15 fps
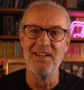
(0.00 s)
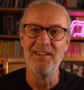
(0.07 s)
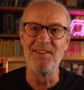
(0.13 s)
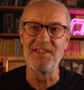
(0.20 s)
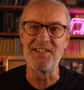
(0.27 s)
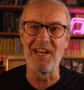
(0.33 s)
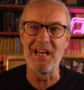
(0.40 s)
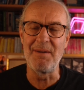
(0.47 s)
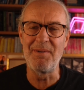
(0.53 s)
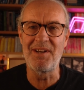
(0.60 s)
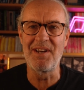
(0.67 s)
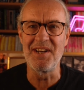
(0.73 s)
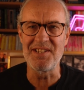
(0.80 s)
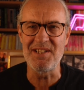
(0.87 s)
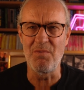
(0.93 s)
the day
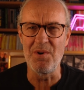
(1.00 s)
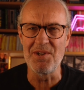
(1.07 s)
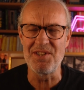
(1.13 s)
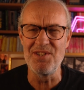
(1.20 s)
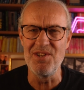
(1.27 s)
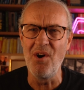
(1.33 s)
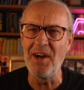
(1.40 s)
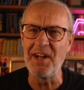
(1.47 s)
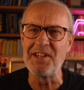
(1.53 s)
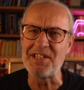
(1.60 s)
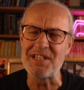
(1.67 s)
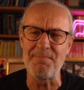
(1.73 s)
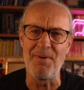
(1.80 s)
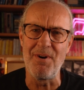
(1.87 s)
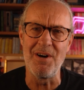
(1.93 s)
because I was not
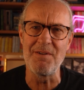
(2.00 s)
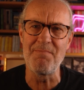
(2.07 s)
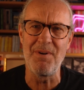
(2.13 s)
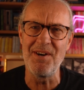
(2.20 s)
inspired